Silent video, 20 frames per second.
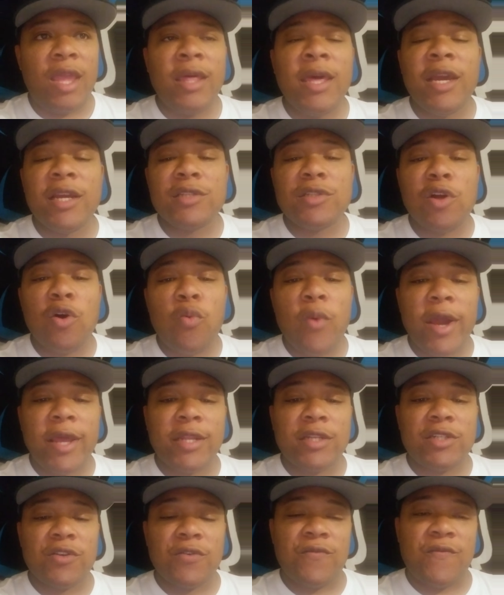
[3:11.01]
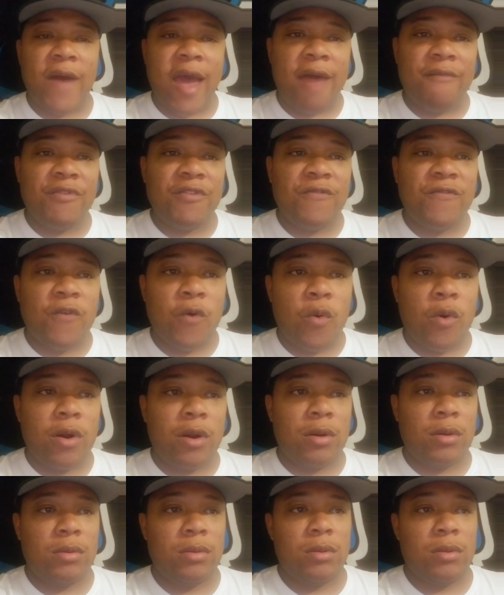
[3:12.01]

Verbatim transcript: There's no way that you're five and four